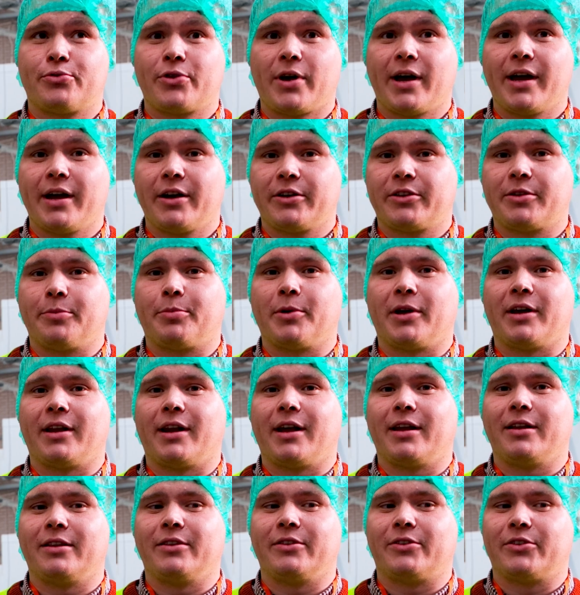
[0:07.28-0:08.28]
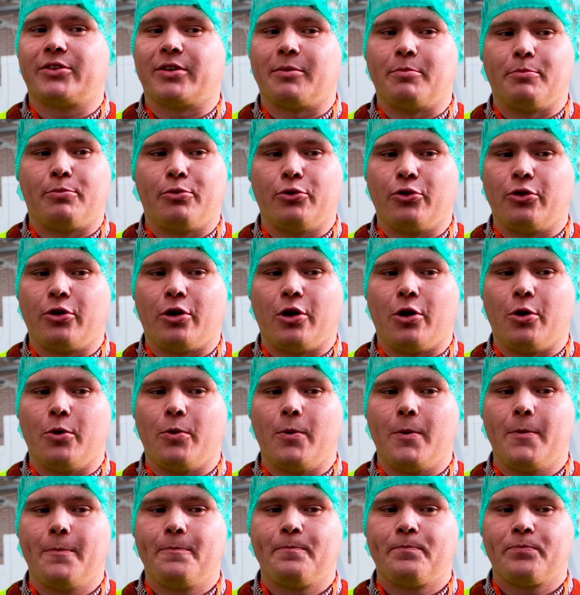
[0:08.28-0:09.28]
prior to bringing in
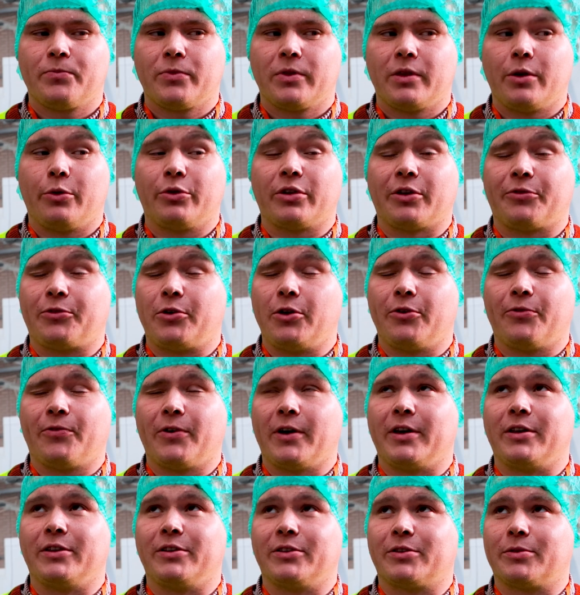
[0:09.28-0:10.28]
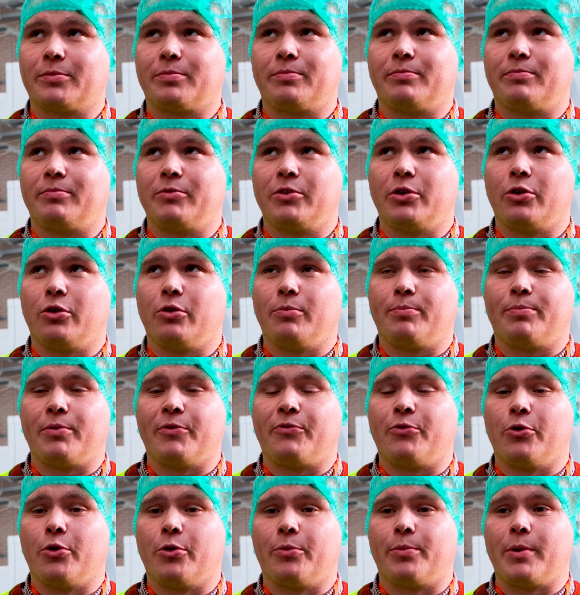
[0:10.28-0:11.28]
SimPortal, there was a few things,
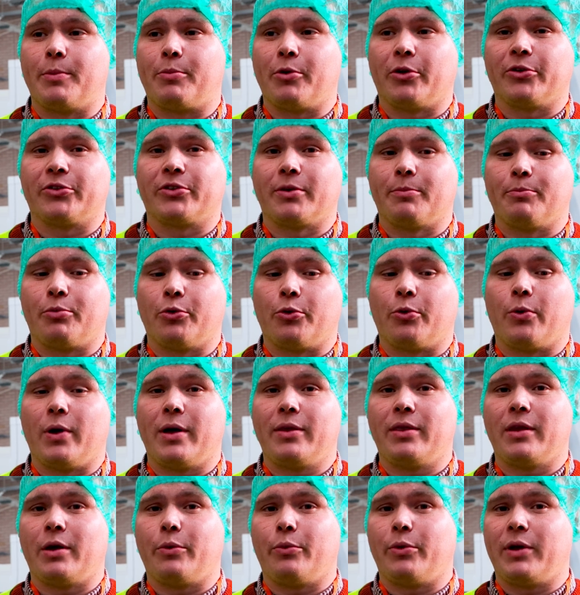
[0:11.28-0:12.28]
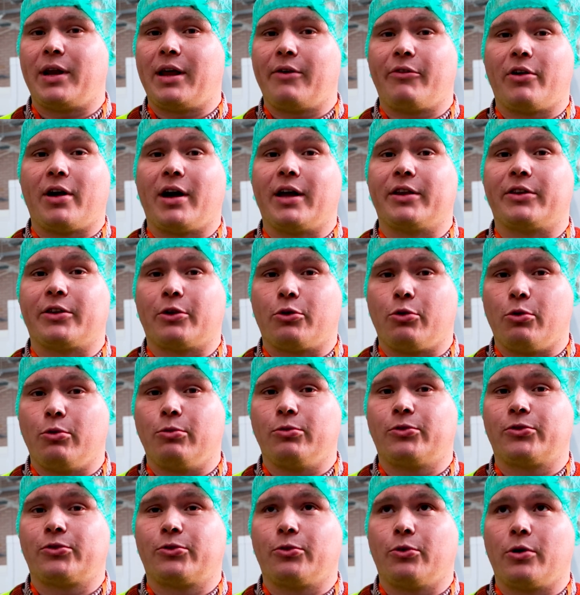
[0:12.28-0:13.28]
before we brought SimPortal in that we never had the
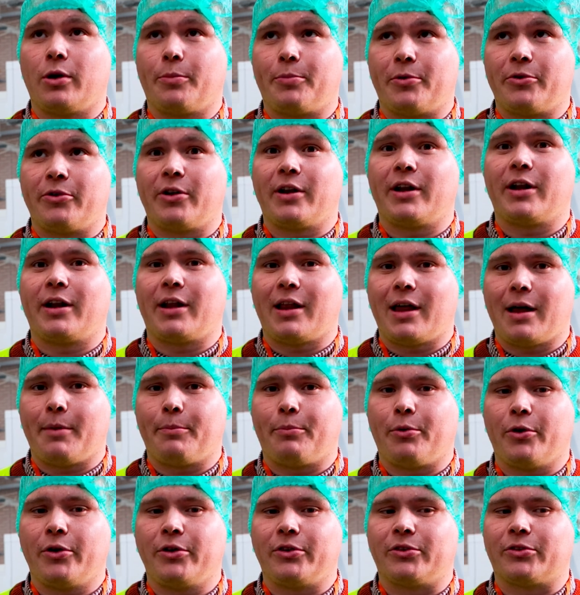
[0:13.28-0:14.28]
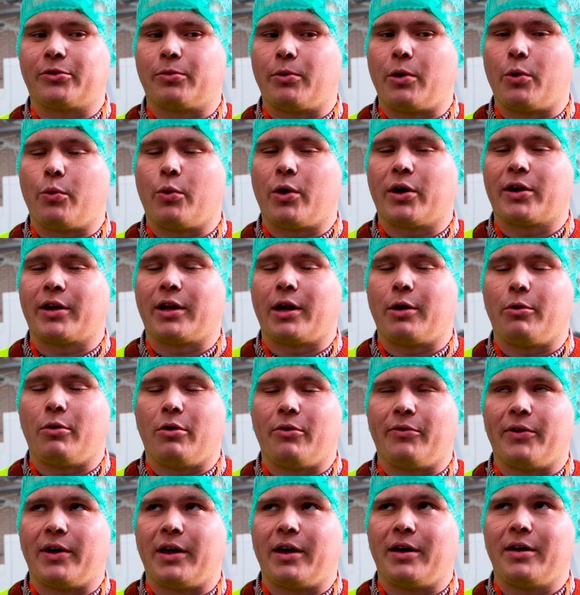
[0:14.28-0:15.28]
cold store up and running at that point, so we were working out
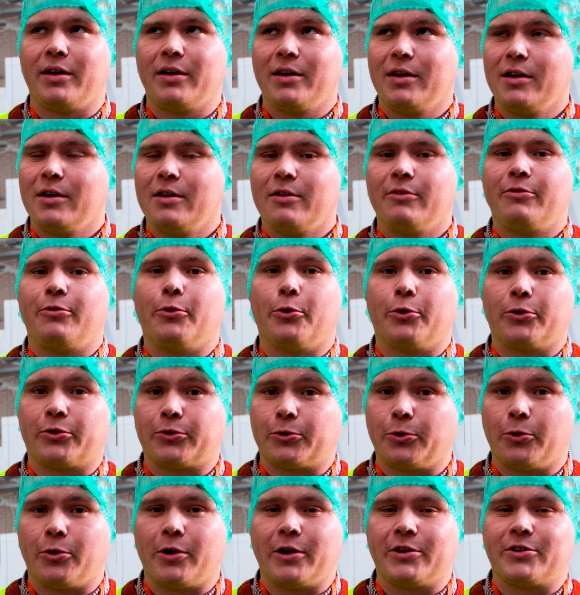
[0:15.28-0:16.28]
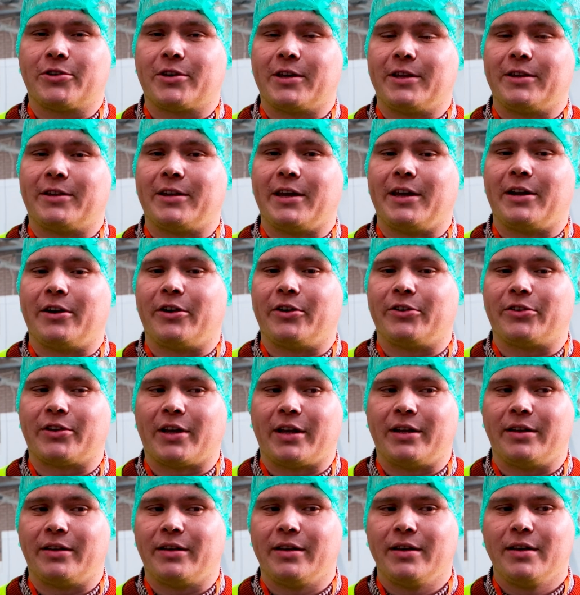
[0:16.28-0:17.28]
of 4 storage containers,
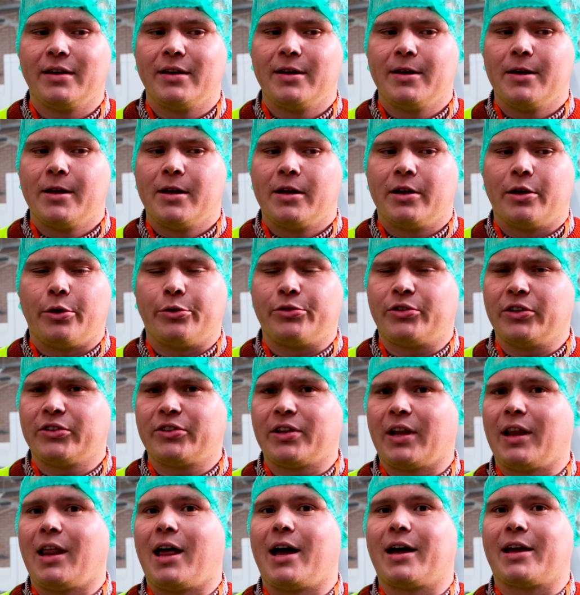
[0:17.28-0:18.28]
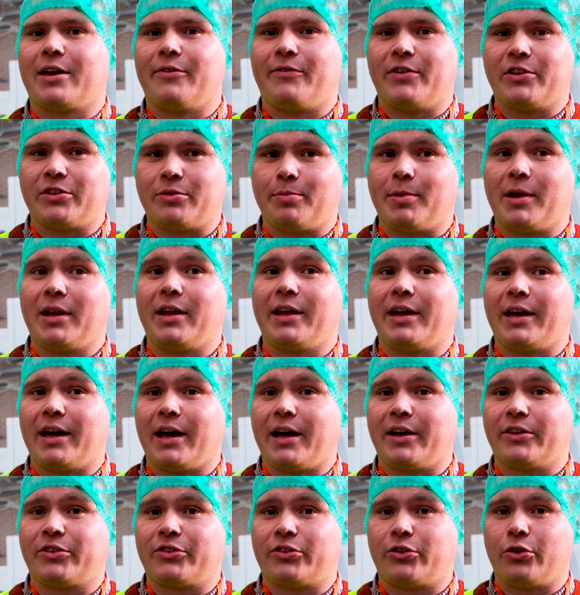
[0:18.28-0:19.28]
and there was just a lack of visibility
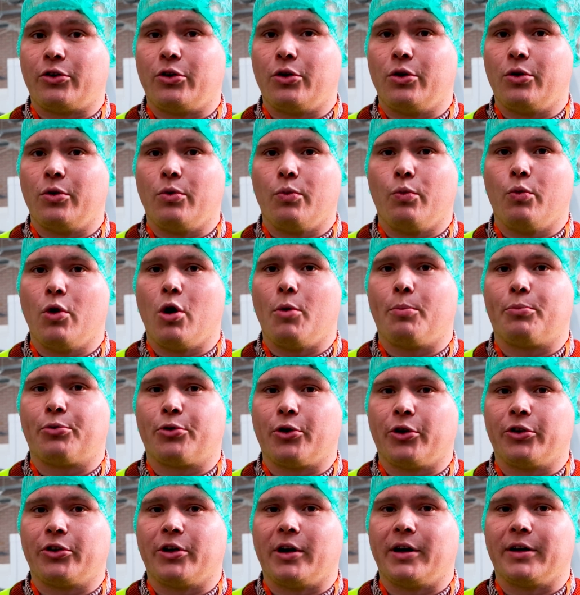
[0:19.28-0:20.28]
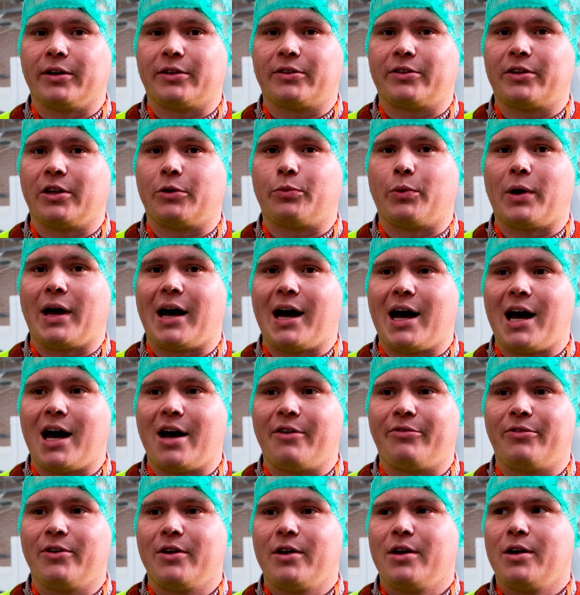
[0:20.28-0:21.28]
as to what product did we
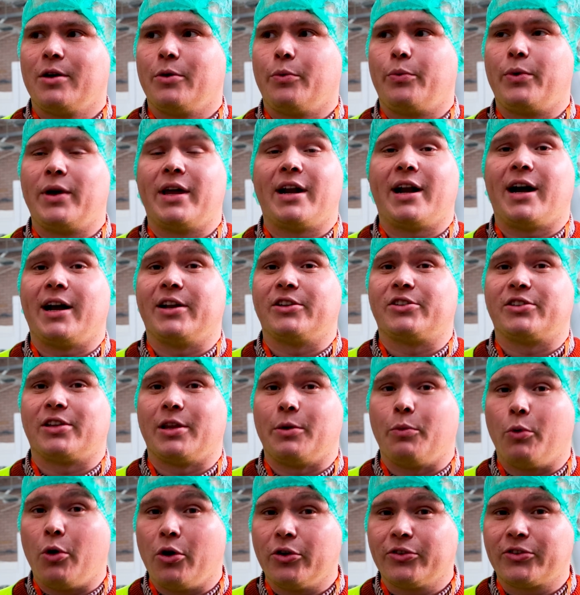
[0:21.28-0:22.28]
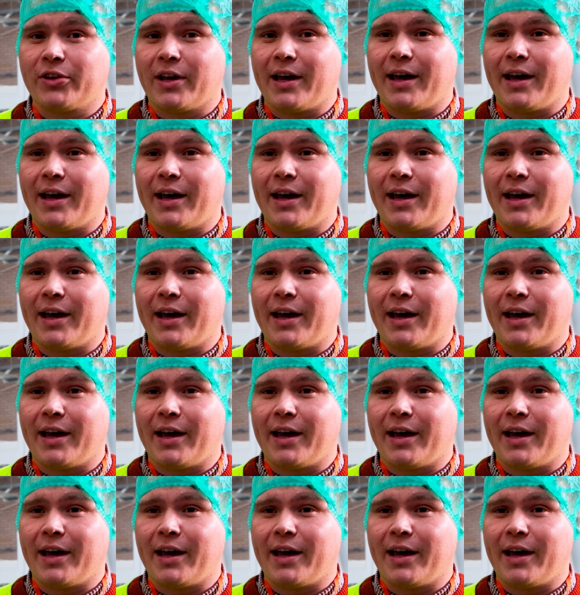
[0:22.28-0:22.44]
have, where actually was